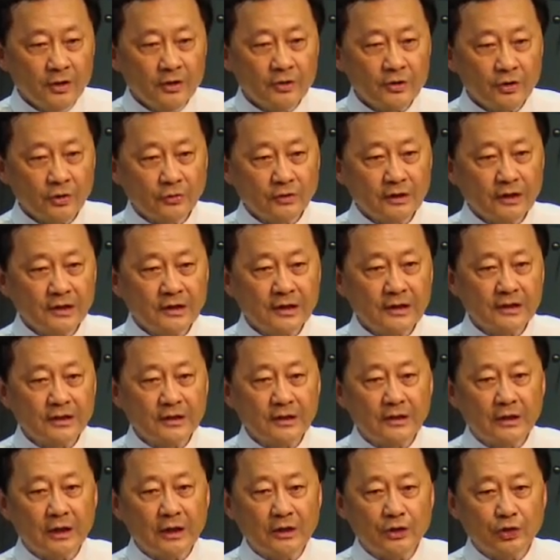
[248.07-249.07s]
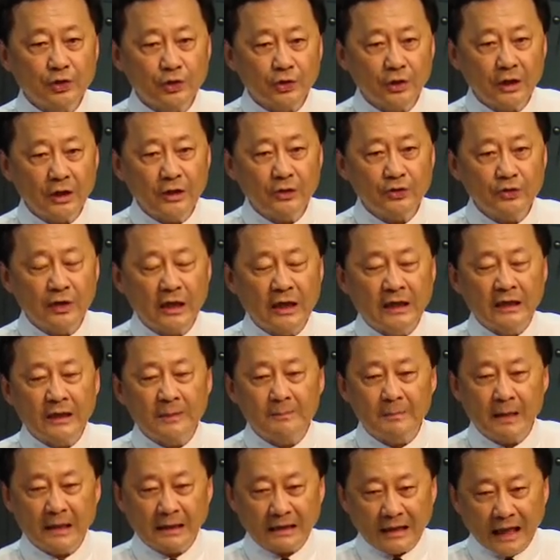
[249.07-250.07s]
So this is a change in
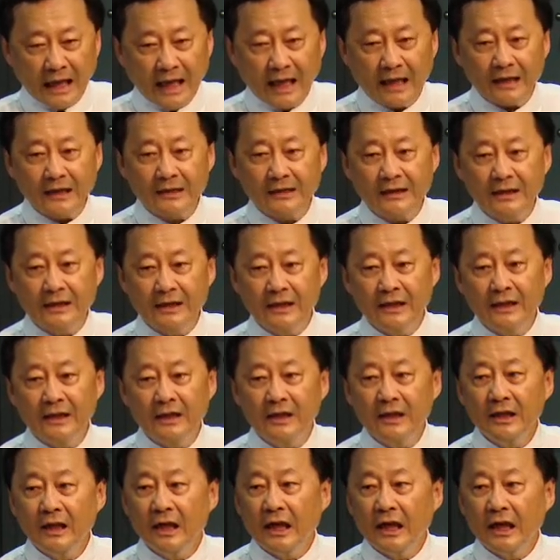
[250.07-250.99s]
the mentality